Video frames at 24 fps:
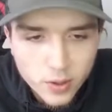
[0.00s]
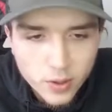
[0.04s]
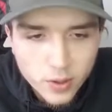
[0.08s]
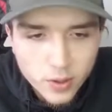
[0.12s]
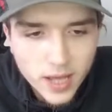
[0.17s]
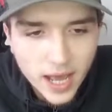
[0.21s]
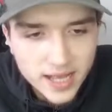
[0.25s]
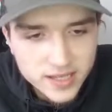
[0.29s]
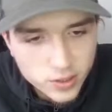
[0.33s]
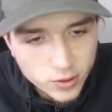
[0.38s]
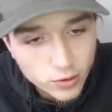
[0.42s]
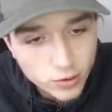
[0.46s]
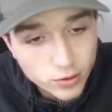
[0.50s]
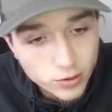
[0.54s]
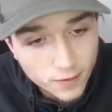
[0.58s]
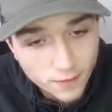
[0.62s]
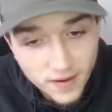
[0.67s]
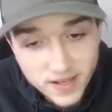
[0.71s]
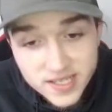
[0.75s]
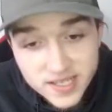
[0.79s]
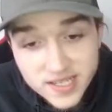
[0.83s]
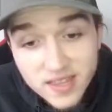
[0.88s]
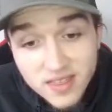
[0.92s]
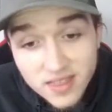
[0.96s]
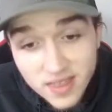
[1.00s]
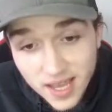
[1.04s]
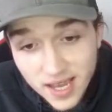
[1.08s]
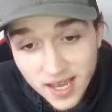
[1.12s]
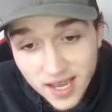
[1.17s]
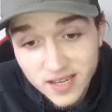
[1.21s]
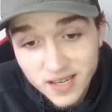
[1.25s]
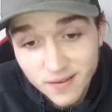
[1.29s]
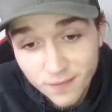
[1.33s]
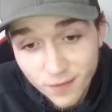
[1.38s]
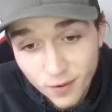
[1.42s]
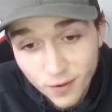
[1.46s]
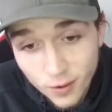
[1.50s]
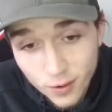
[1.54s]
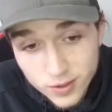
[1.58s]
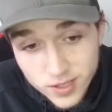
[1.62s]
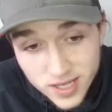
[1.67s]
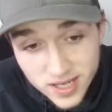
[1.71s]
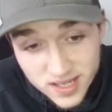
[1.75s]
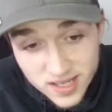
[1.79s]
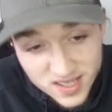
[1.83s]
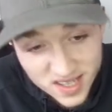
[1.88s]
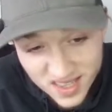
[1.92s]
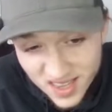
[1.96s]
had a good defence in
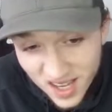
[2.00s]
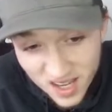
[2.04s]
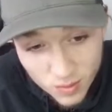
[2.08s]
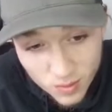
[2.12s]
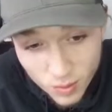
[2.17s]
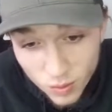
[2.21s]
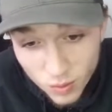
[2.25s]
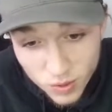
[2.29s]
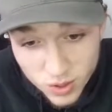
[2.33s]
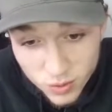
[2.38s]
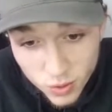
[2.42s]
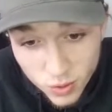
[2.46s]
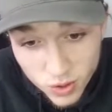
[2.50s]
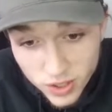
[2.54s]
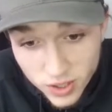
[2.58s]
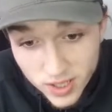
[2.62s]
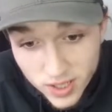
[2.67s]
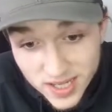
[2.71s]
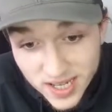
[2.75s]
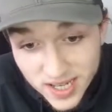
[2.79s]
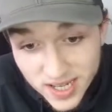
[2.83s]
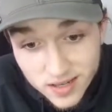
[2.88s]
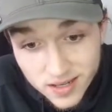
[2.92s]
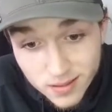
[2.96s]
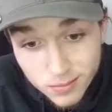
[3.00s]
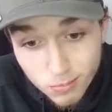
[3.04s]
13-14, do you think we would have won the league?